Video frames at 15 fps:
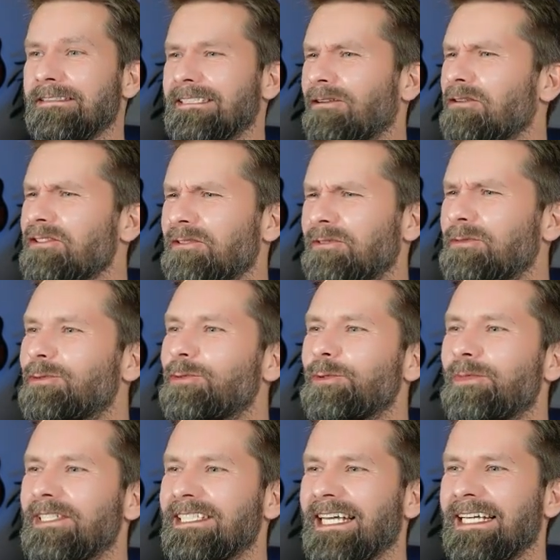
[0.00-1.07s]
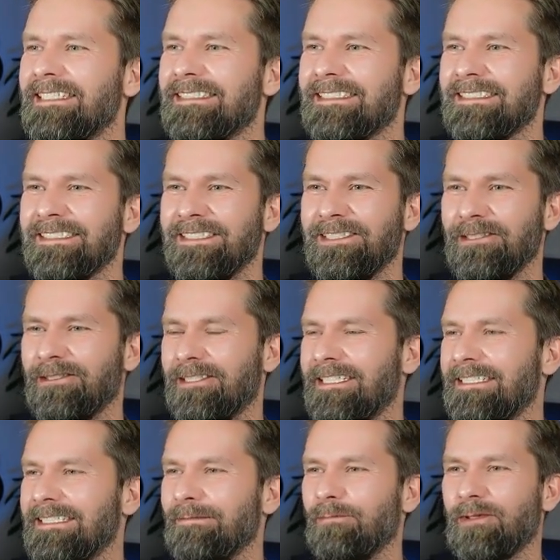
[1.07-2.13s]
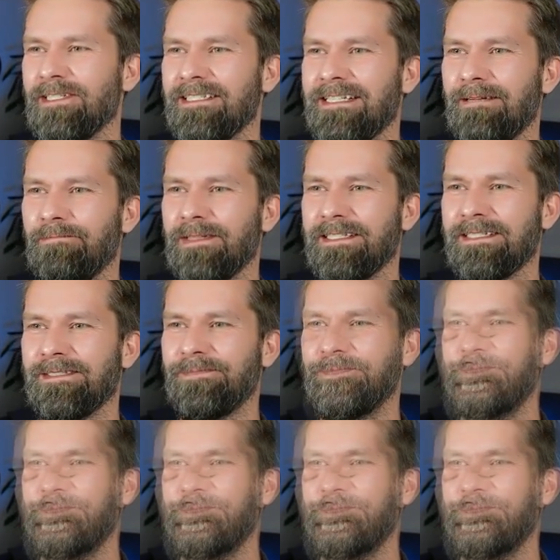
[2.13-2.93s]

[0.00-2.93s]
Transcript: and also to duplicate your import statements.